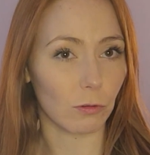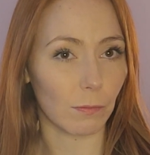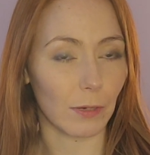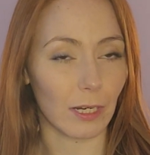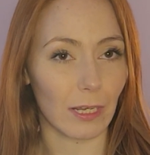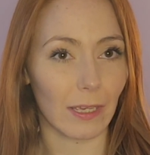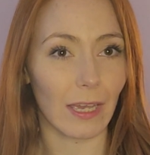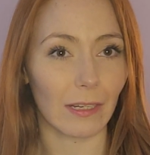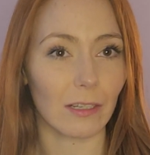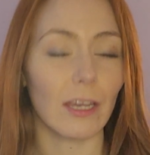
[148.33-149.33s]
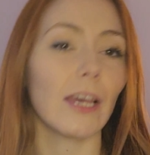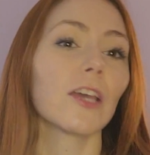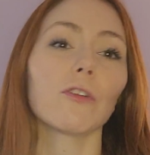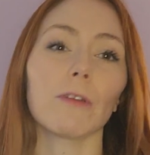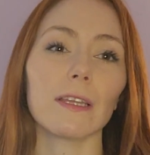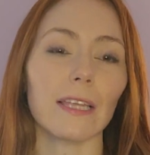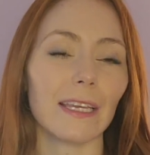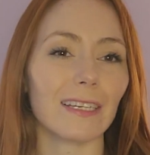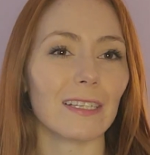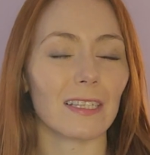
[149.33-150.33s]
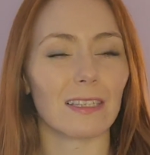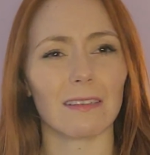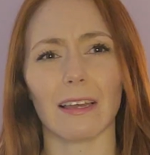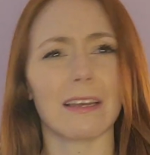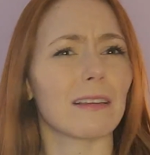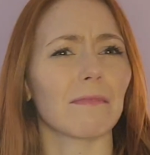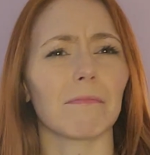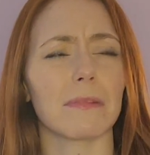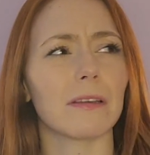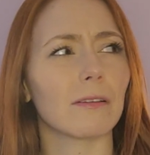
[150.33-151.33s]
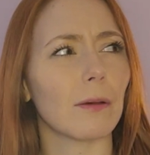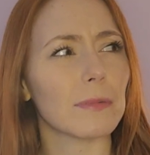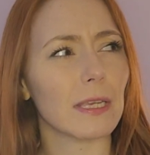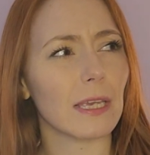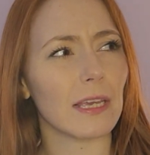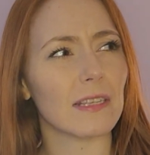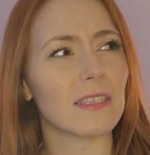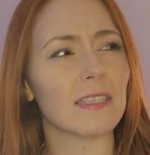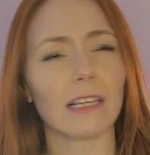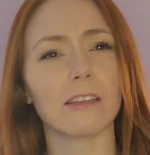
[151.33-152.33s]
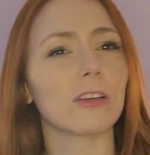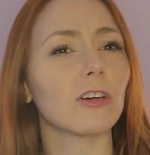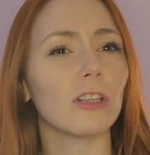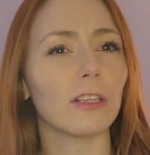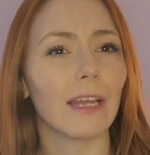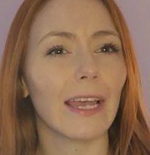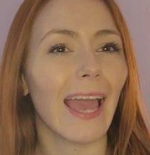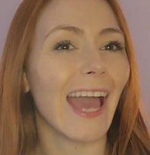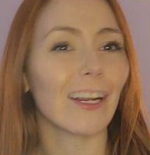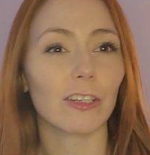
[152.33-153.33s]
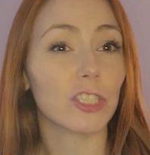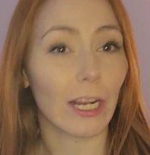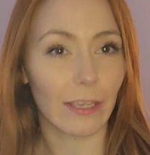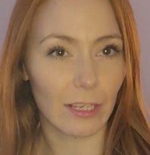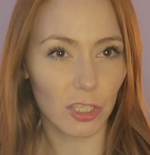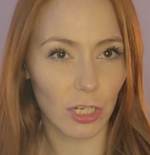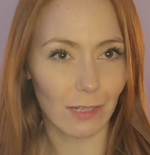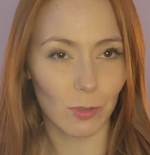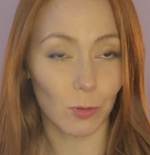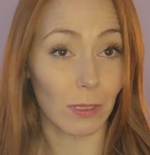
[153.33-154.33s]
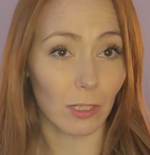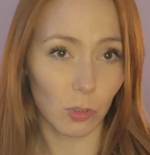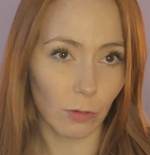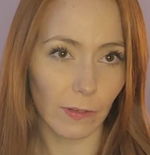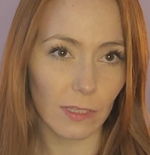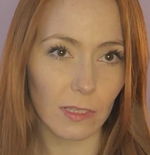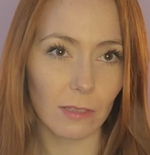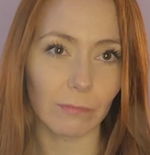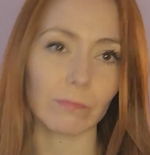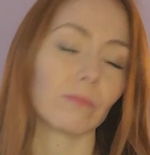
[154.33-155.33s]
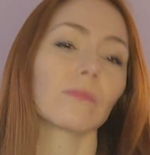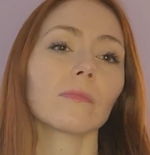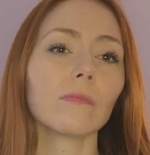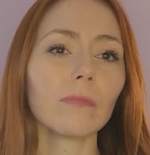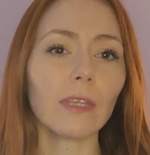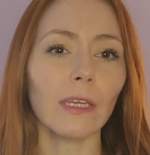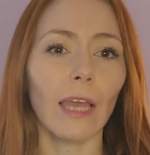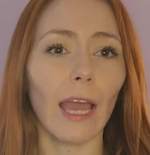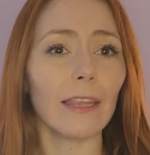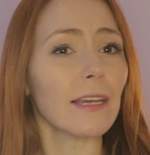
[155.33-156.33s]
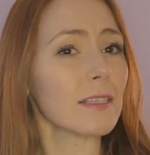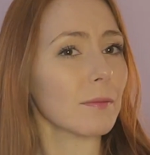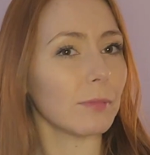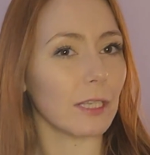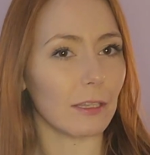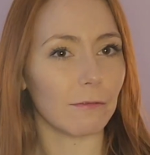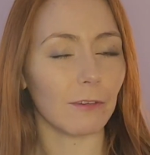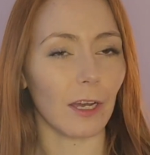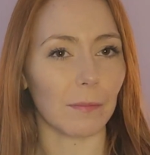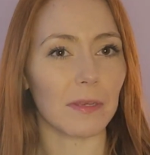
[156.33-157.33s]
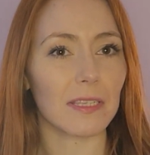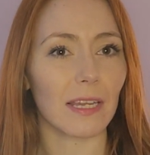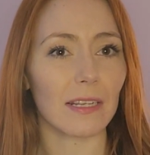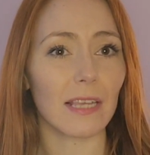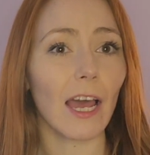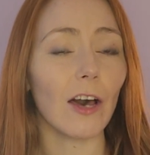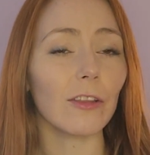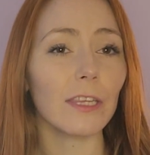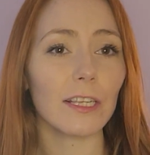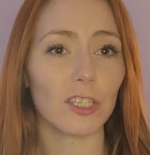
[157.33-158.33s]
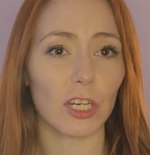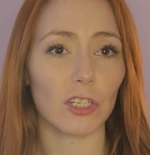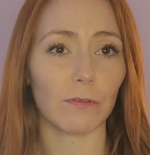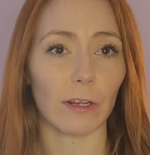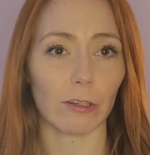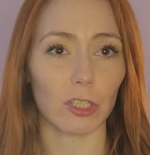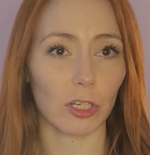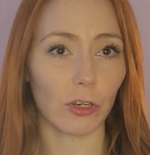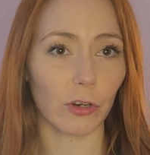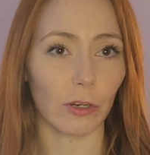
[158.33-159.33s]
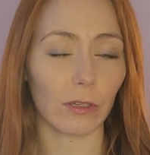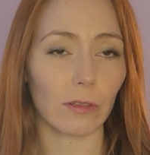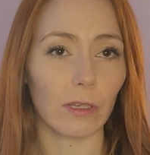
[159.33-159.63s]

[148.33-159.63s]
own body again, creating like a, um, almost like a cyclical energetic exchange between the two of us. And that's completely fine because that is a healthy exchange of energy occurring.